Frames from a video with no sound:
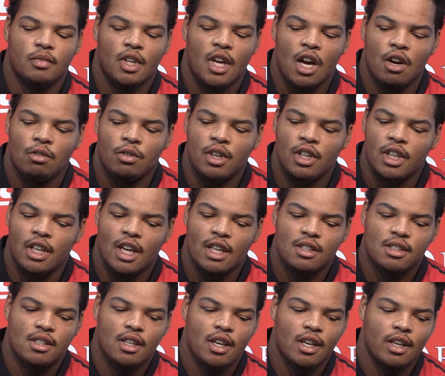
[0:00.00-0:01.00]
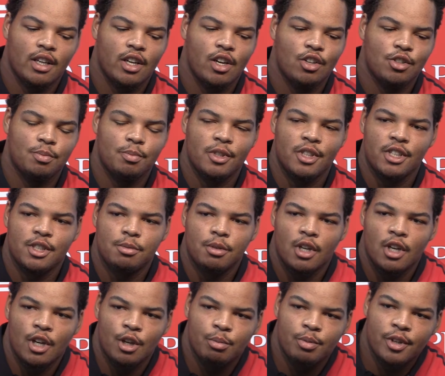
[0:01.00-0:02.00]
Not really. I'd say Coach P is
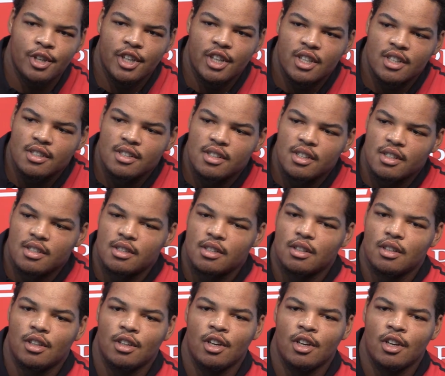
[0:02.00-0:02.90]
pretty consistent.